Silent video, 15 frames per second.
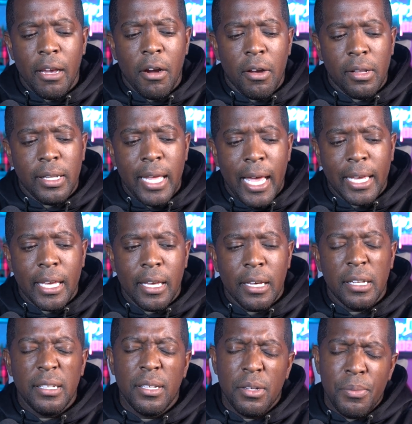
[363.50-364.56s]
are lacking
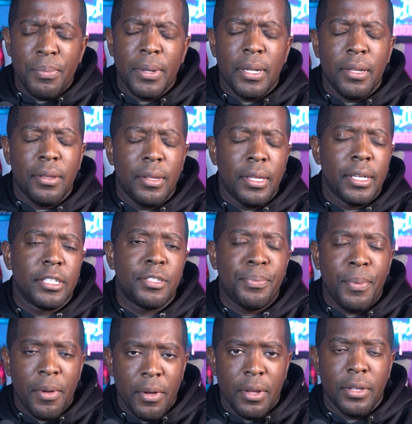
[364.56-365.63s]
a little bit in the
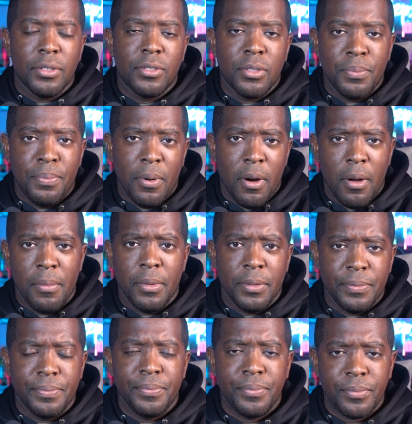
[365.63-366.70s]
experience department.
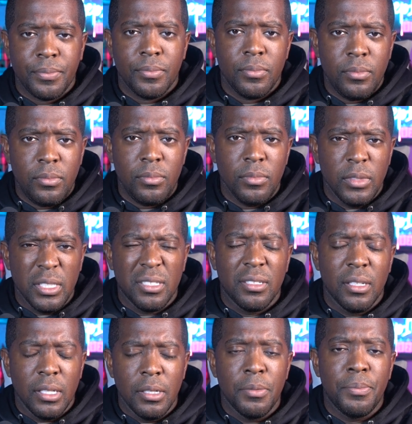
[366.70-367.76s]
Just
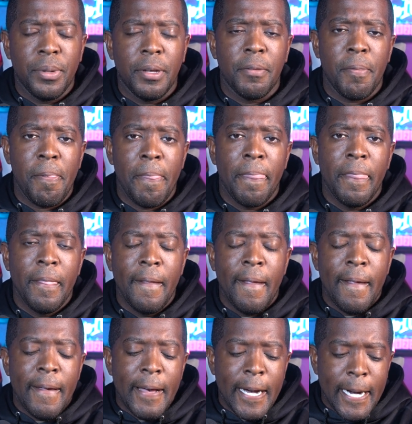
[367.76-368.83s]
a little bit.
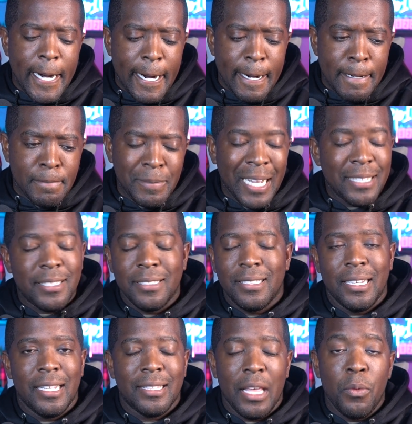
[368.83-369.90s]
Um, not to
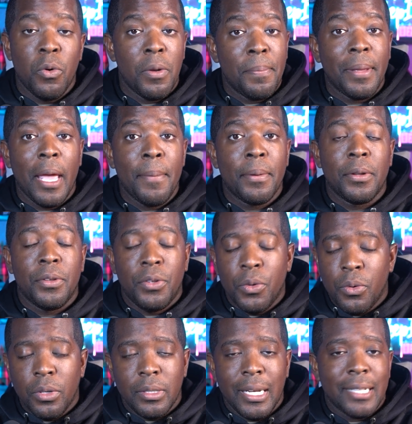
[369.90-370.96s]
say that they wouldn't be able to
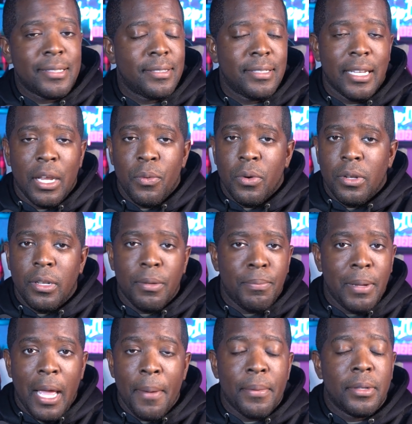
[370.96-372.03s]
do it, not to say they wouldn't
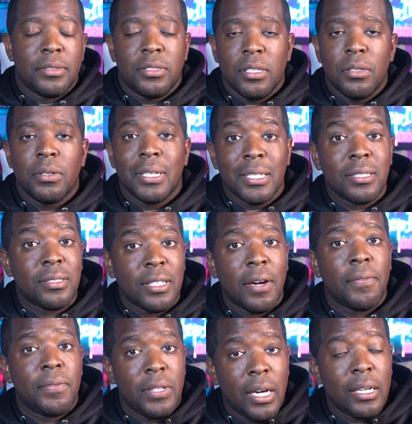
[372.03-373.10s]
be able to still get
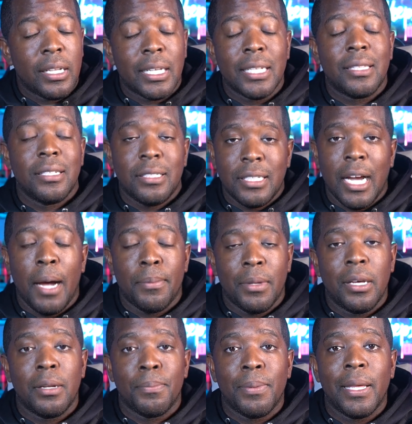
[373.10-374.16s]
stuff done and get the job
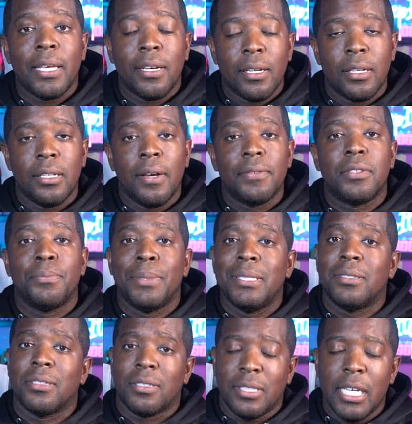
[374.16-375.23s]
done and play good enough to be
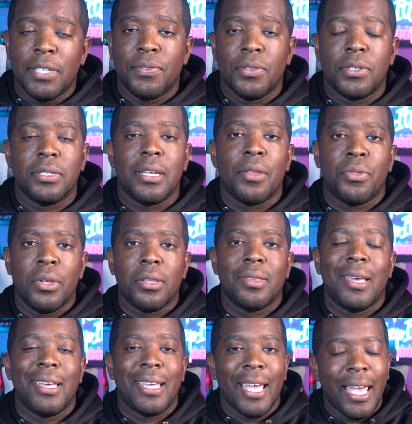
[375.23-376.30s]
successful, because I think
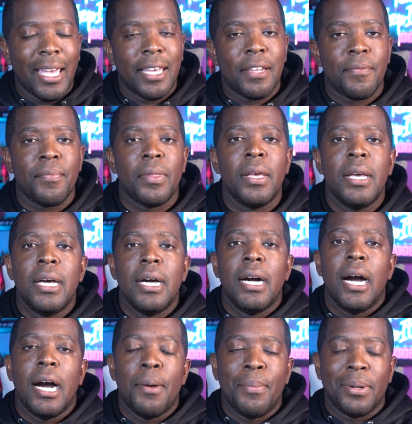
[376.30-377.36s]
they can,
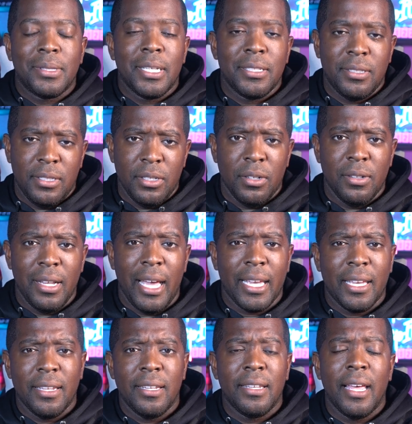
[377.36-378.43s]
uh, but they're still
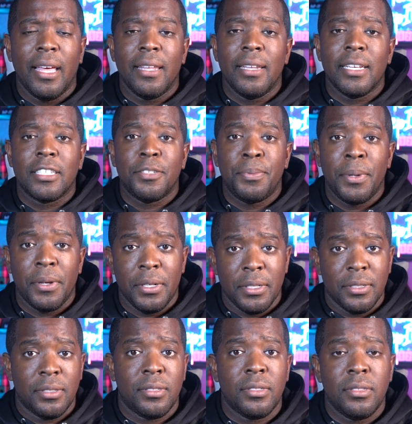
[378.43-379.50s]
lacking in that
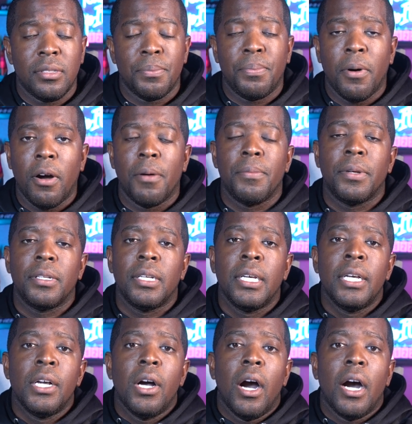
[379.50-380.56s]
experience department.
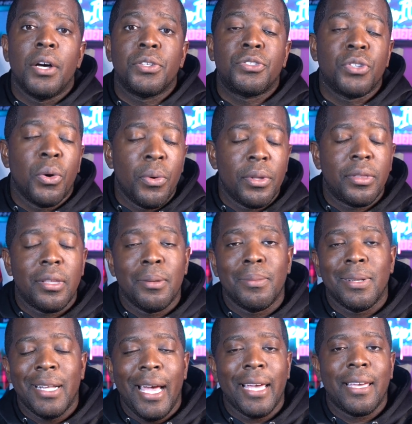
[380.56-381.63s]
Uh, so with them
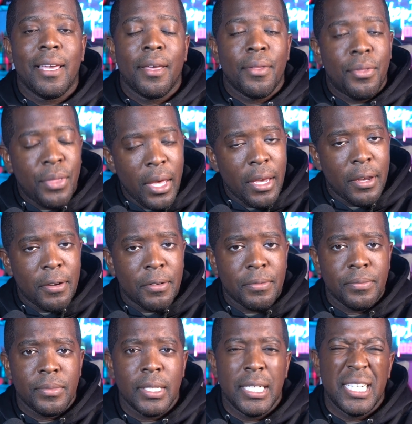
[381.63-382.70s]
lacking there,
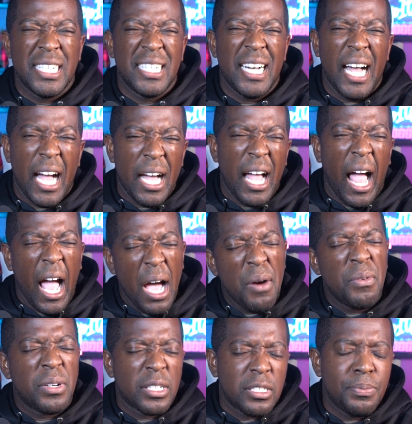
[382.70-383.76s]
uh, I, I
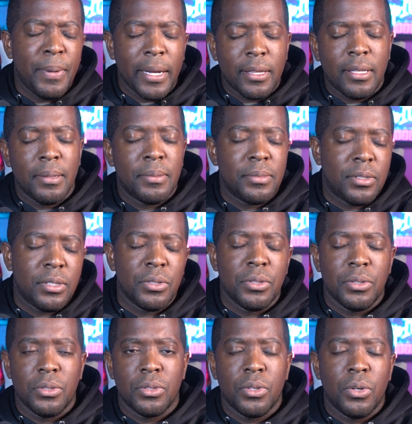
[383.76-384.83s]
would expect them
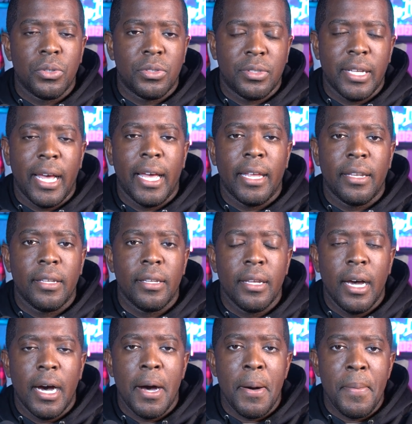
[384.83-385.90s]
to go sign
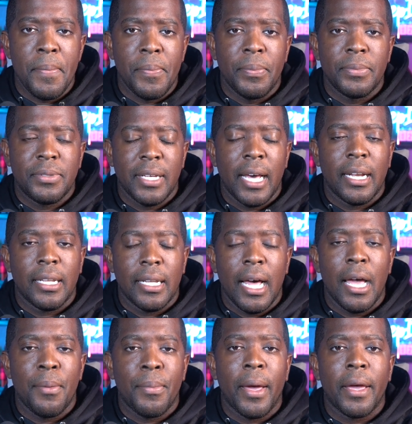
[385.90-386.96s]
um, sign a
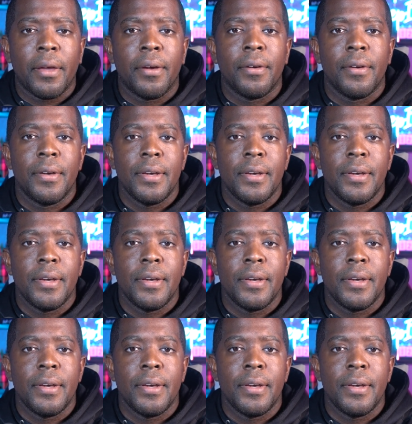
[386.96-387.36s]
linebacker.